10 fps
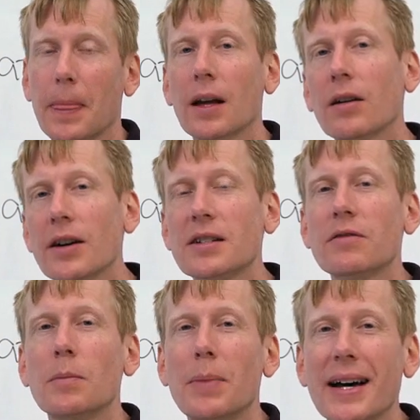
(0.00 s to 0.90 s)
The cost
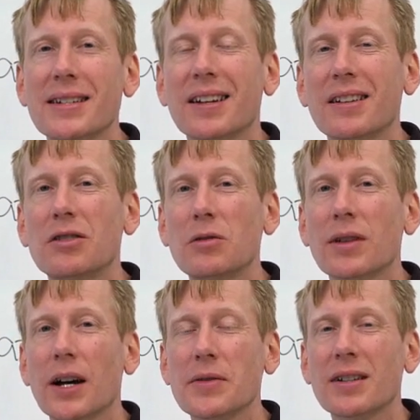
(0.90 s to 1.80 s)
of the basket in
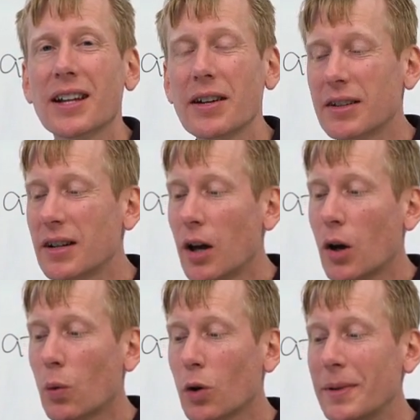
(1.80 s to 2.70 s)
2011
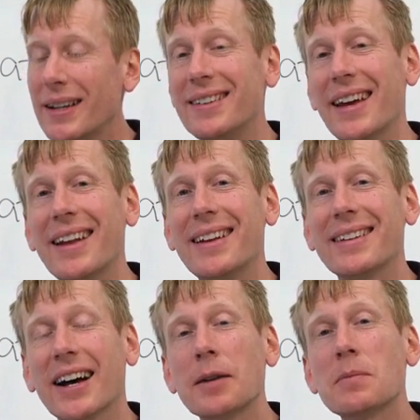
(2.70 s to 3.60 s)
will be 10
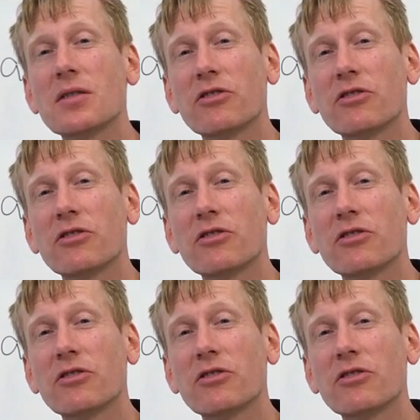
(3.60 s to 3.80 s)
times